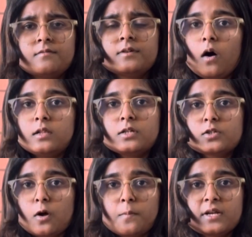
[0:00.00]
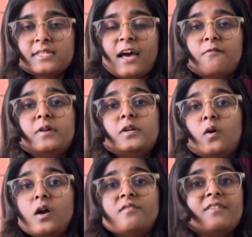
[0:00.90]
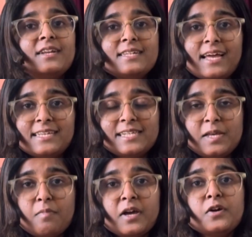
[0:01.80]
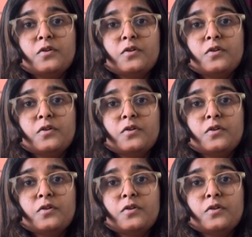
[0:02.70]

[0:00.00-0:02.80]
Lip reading: All these topics have been taught very nicely by a